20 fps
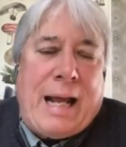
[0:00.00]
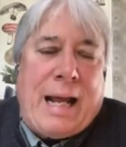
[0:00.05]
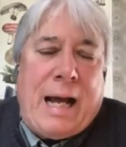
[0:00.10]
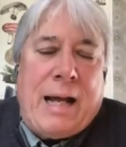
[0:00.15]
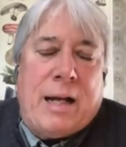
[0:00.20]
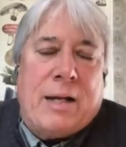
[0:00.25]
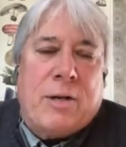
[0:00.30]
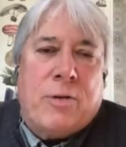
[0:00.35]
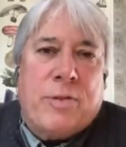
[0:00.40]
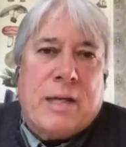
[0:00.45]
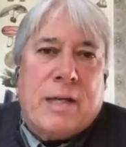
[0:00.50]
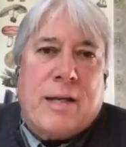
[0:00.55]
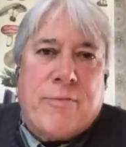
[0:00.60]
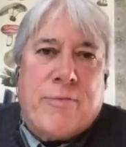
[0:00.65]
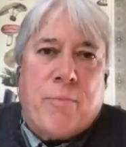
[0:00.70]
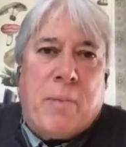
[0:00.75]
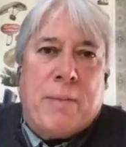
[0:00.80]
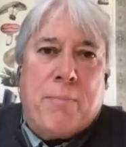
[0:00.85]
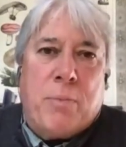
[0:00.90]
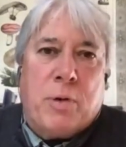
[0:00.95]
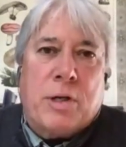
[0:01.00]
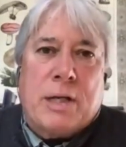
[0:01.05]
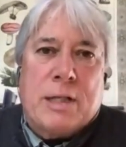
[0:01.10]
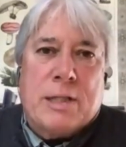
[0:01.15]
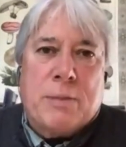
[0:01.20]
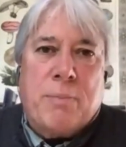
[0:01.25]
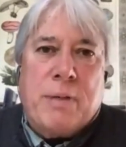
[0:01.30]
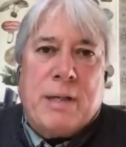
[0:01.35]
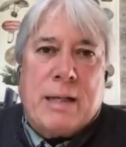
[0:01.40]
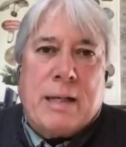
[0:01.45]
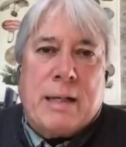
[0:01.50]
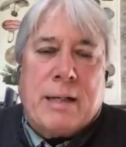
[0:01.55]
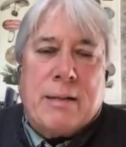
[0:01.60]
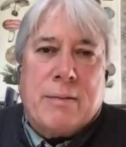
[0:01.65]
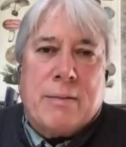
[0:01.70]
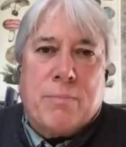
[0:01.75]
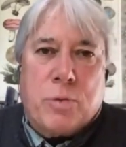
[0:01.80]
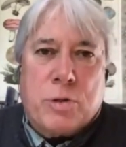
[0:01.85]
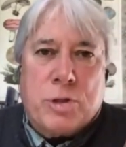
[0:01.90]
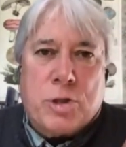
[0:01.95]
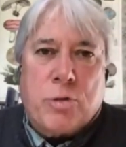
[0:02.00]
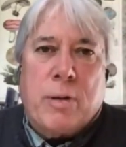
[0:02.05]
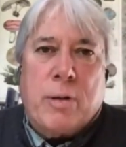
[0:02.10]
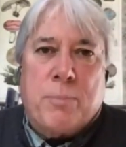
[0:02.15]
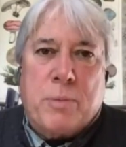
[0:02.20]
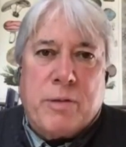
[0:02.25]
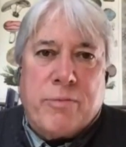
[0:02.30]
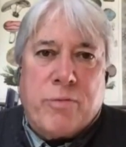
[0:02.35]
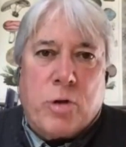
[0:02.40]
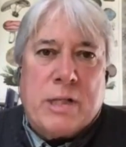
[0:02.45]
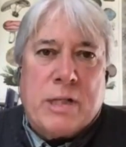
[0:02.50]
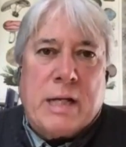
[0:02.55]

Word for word: I, I don't think of my book as being prescriptive or